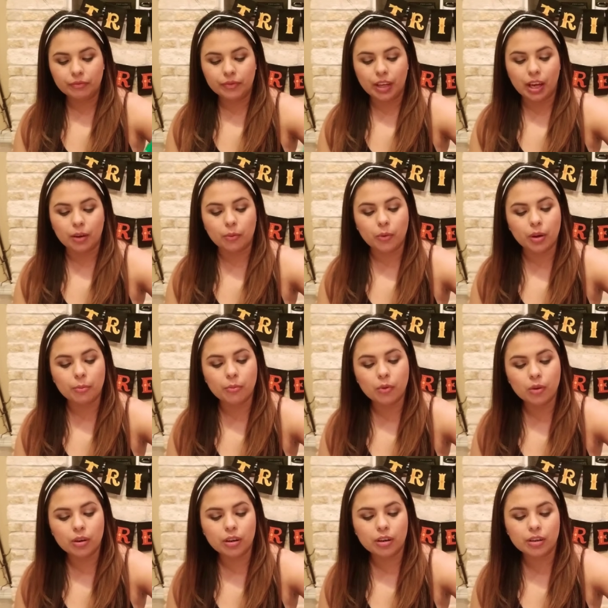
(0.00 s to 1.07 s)
And 1
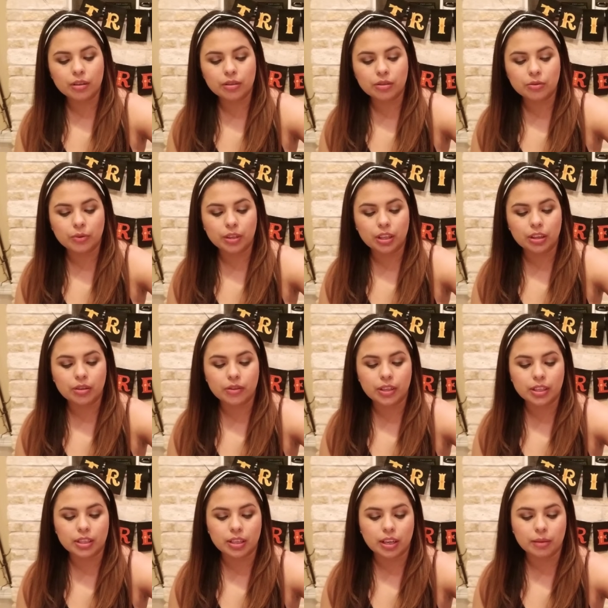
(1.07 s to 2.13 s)
more, 23
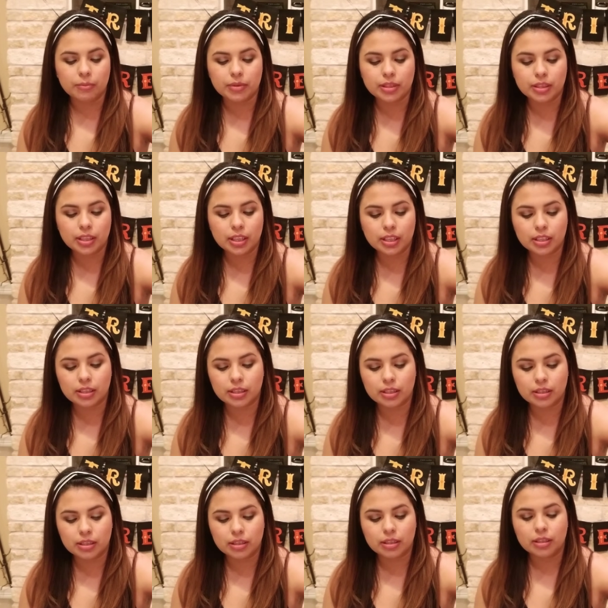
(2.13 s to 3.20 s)
times
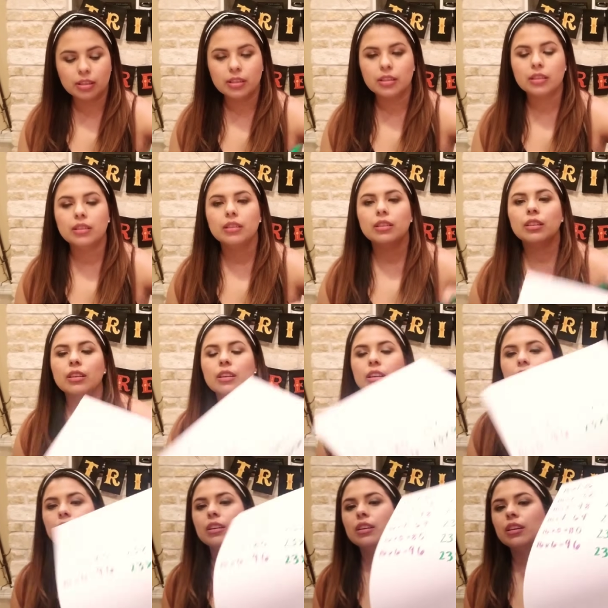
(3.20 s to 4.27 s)
6.
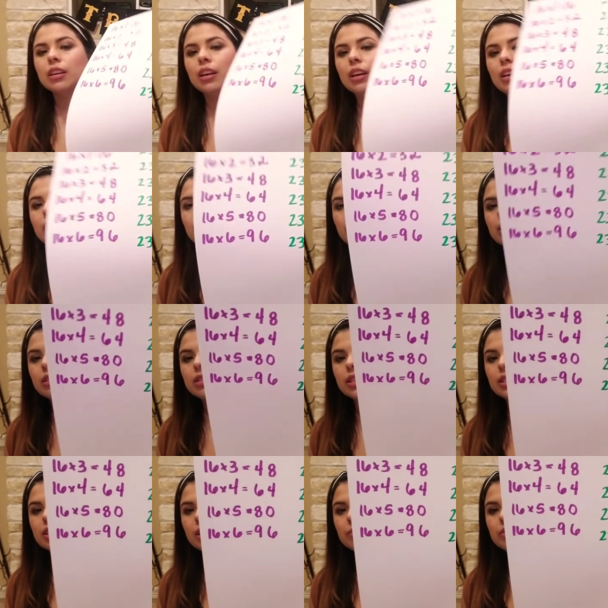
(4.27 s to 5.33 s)
Okay,
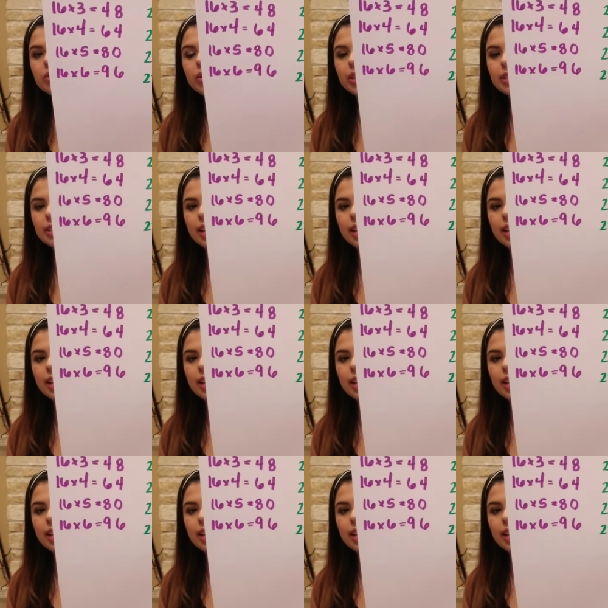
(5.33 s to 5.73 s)
6 times 3 is